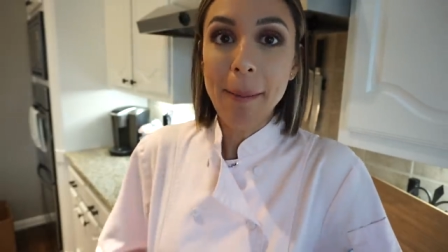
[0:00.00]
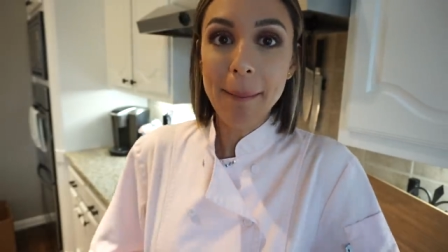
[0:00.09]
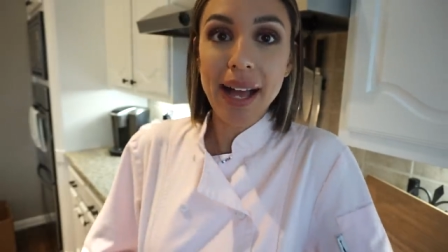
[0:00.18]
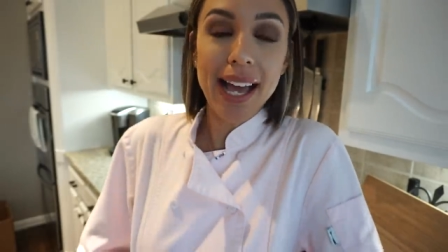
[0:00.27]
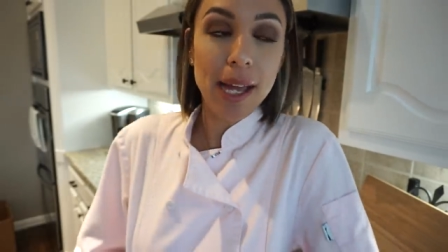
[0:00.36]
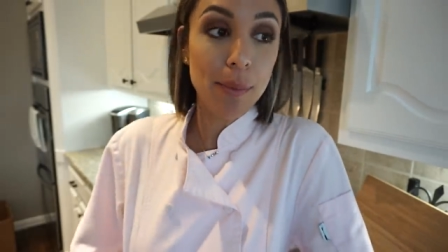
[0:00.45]

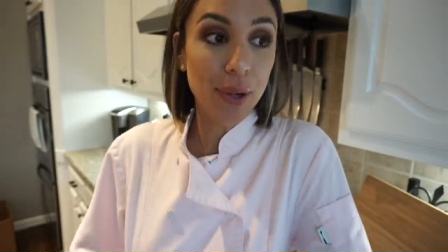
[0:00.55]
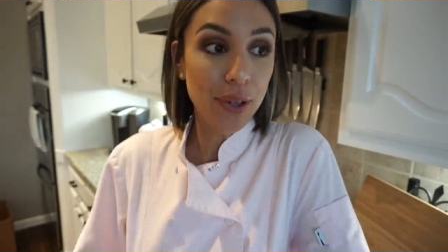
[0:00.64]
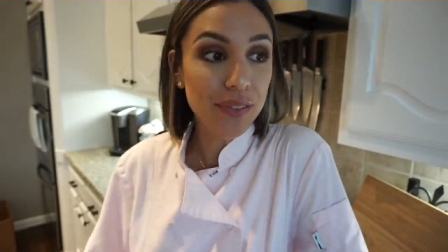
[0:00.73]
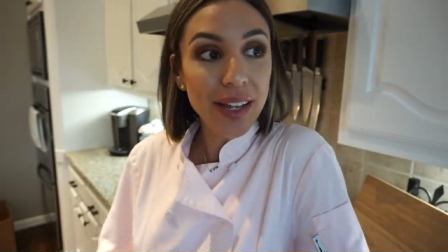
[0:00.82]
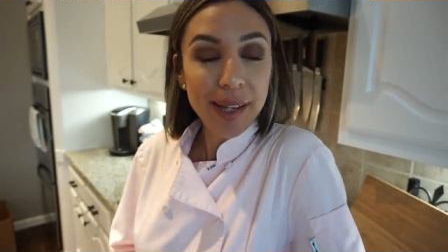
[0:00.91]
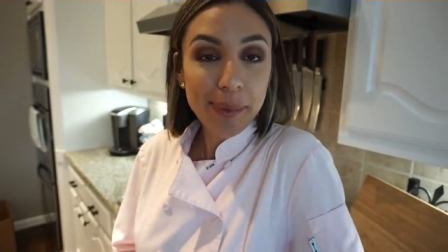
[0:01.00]
my
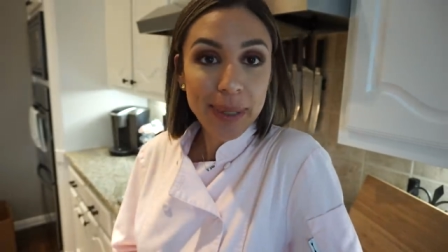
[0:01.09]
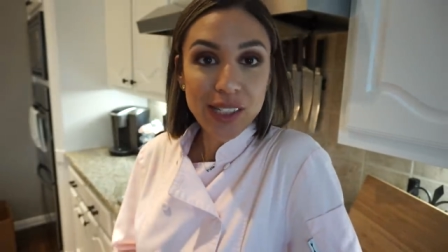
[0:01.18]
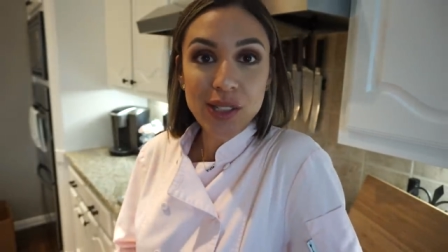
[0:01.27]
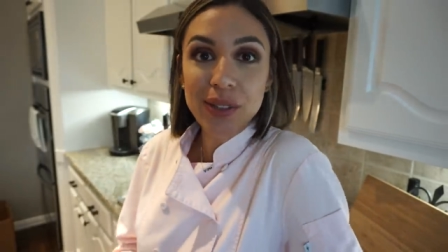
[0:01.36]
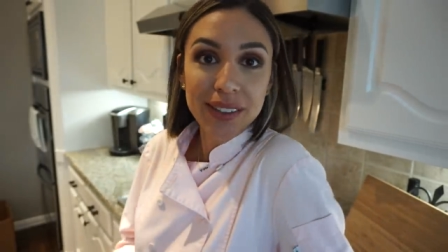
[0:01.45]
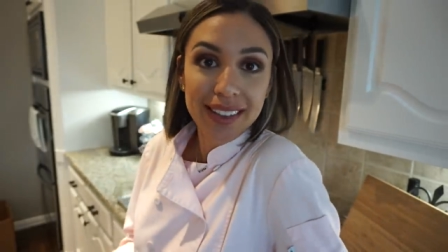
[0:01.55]
profile
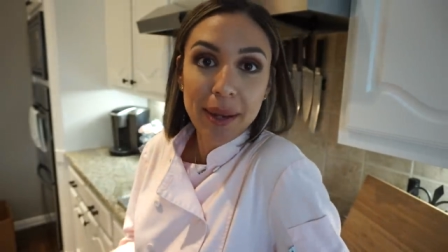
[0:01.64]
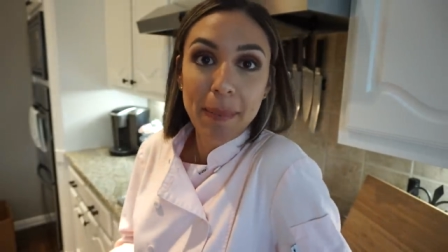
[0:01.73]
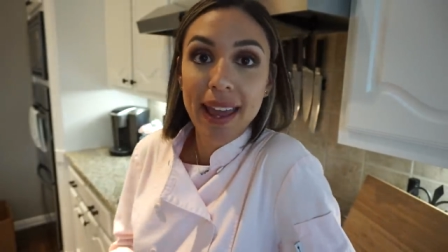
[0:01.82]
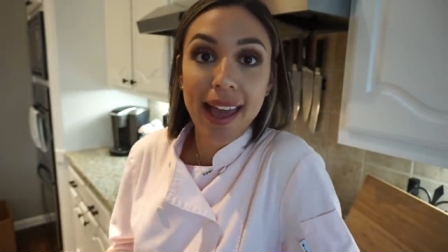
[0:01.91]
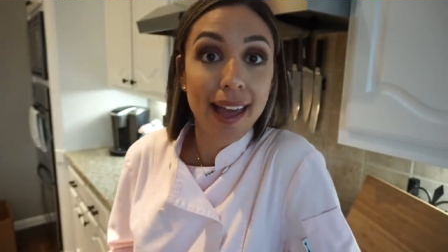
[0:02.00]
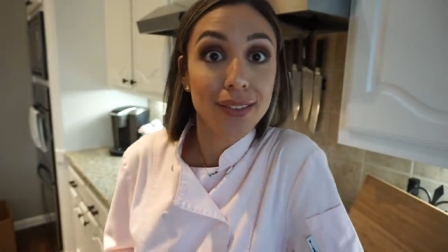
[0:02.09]
picture or like
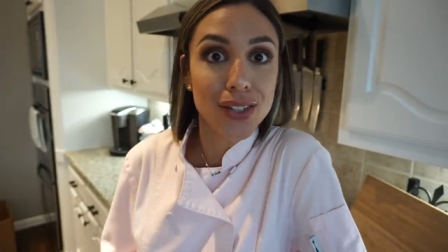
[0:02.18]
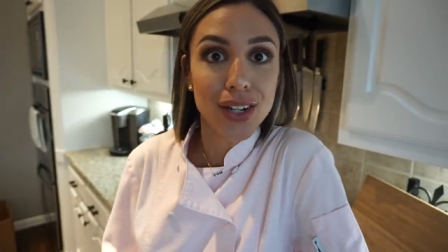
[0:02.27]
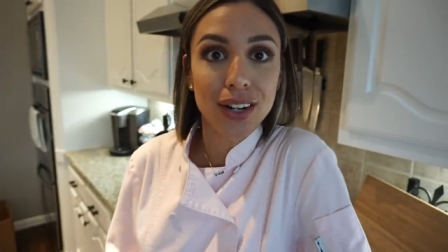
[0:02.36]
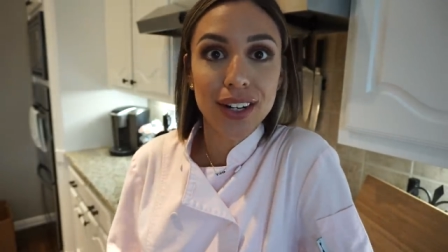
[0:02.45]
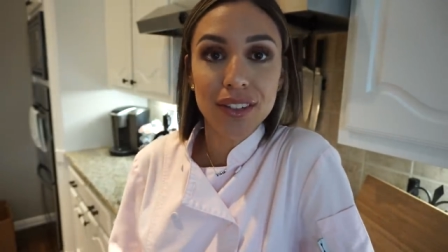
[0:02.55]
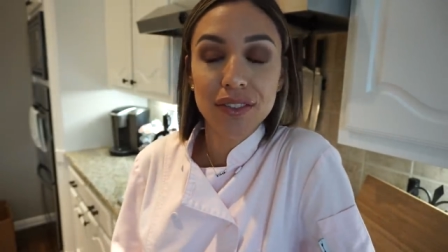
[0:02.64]
my
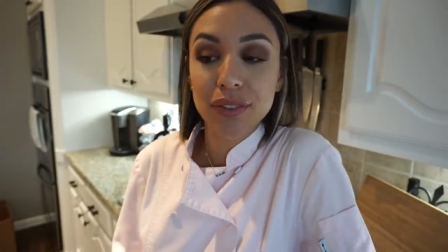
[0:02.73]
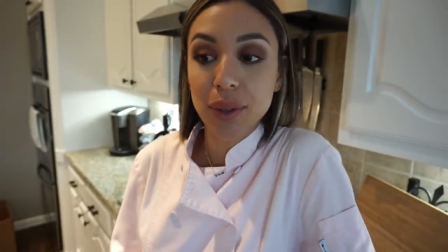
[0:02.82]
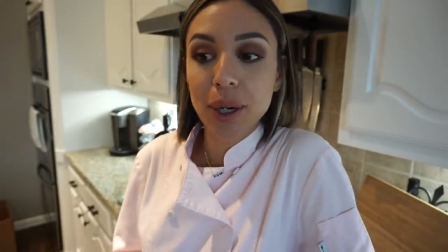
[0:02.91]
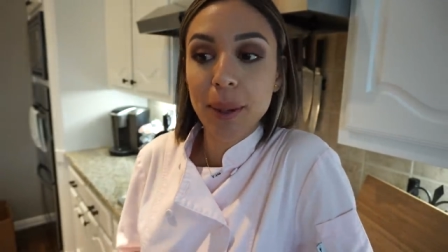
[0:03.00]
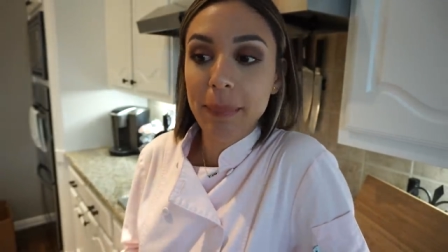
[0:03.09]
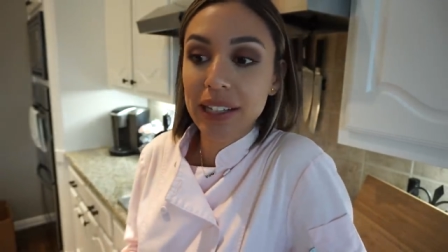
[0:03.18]
avatar
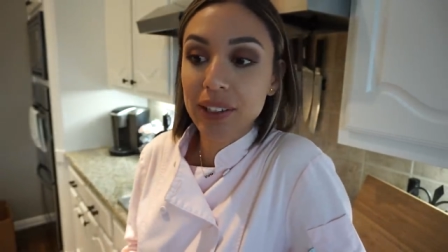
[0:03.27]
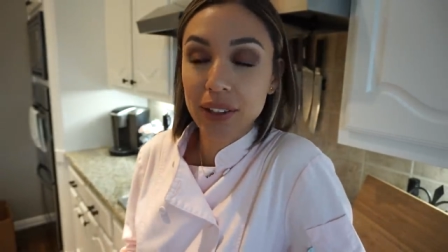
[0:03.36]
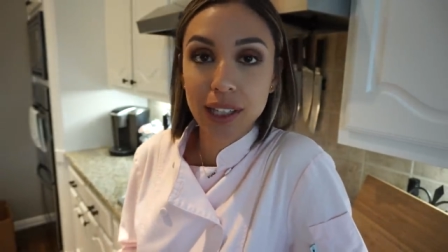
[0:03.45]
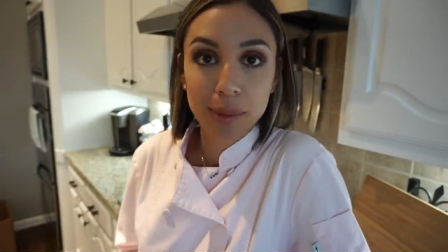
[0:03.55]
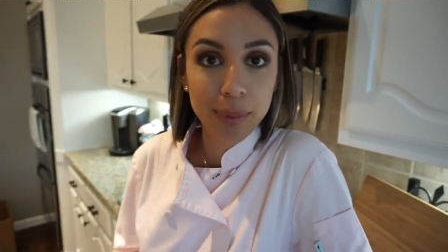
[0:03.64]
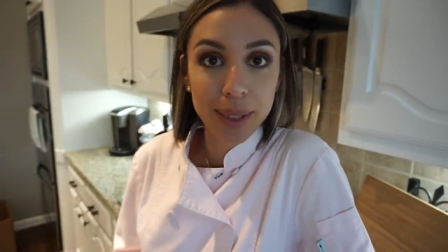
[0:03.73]
for my
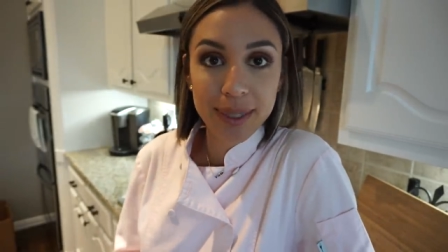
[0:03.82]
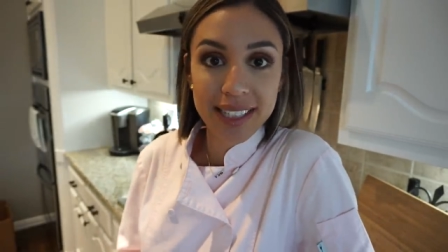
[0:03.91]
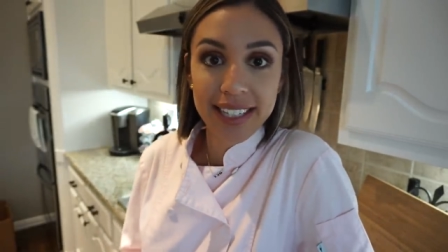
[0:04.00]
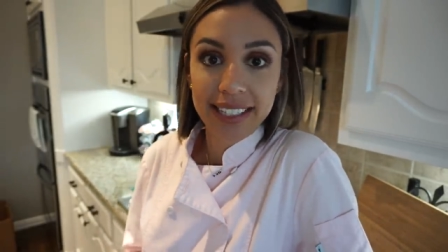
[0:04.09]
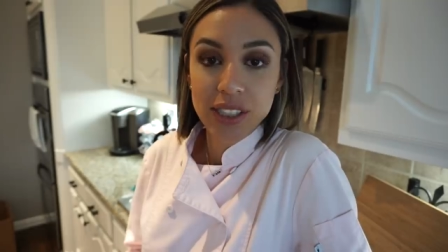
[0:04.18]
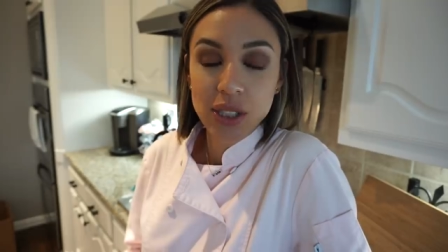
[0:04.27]
Cooking Break with
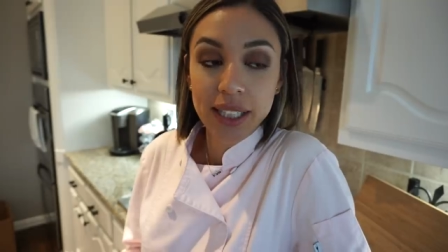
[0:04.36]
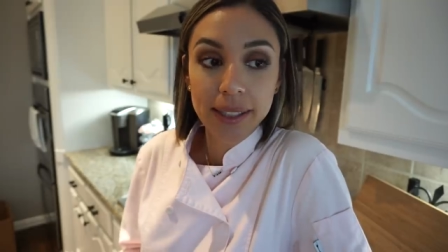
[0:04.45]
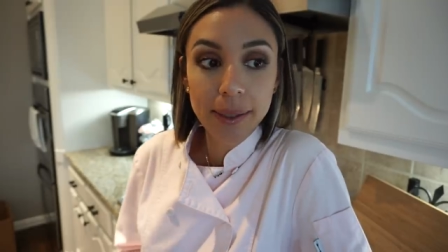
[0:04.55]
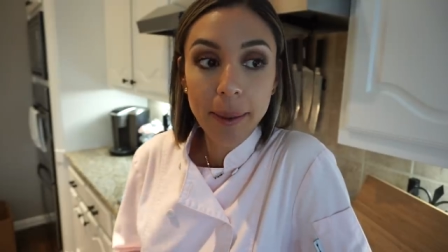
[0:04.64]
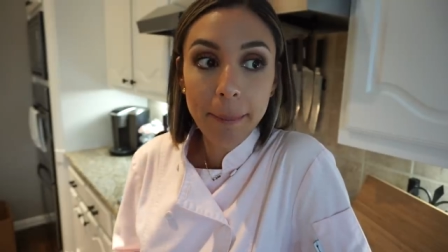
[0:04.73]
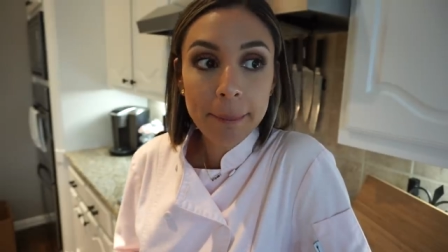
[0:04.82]
Dani
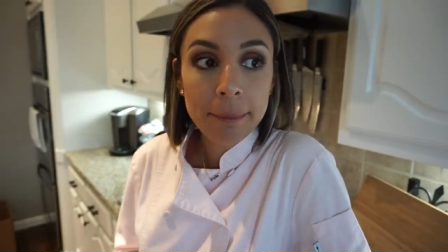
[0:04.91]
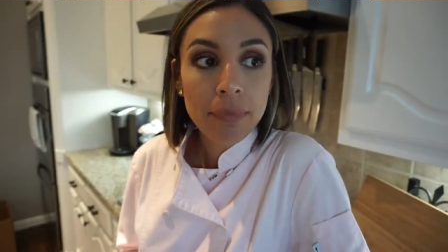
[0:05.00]
channel.